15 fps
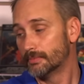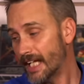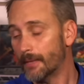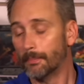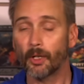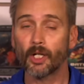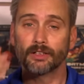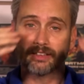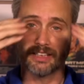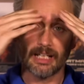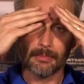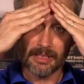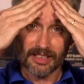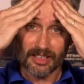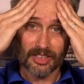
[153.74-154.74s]
Yeah, partly. I
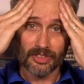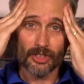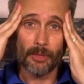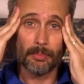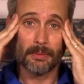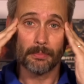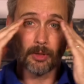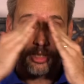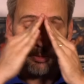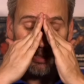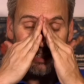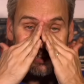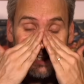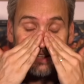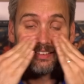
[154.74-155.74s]
mean, this has all been part of
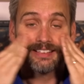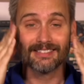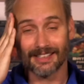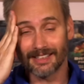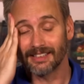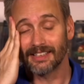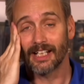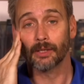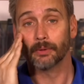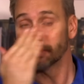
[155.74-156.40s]
my daily skincare